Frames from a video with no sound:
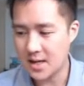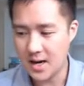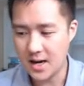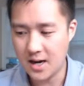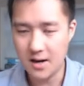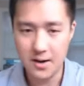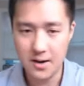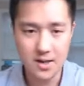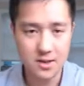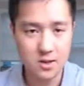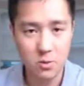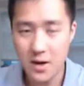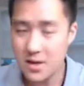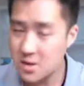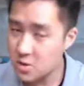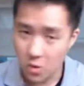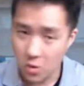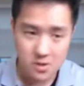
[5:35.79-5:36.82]
Uh, and the way
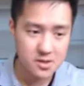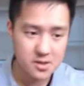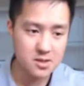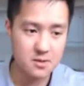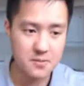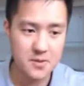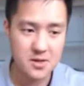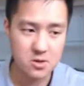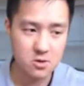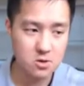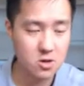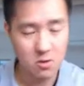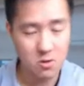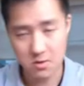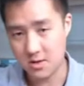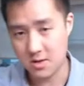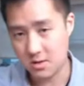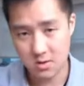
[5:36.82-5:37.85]
the scoring system is, you start
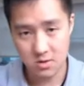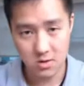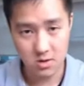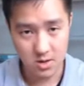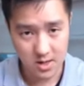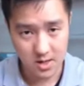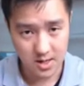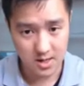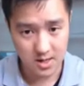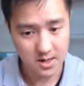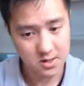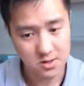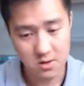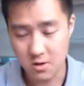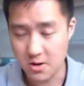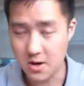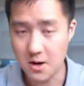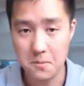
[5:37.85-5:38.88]
with a uh,
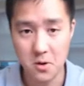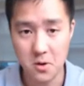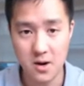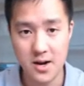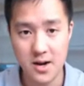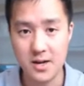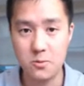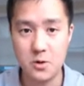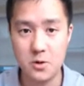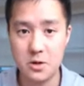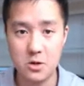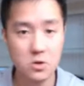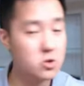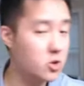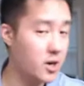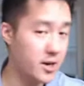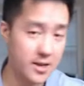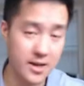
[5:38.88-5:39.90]
certain number and we
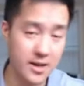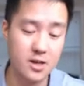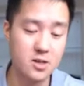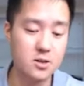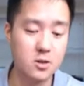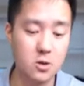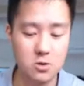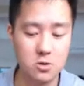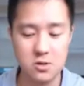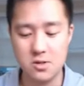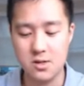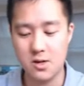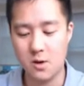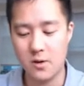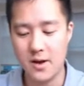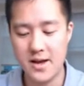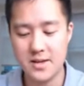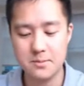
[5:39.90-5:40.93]
try to get as close to
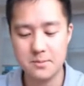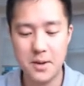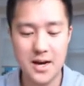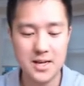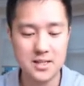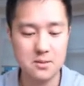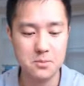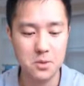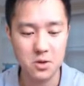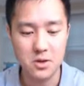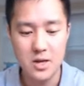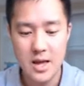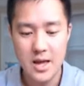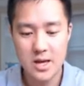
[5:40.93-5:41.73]
zero as possible.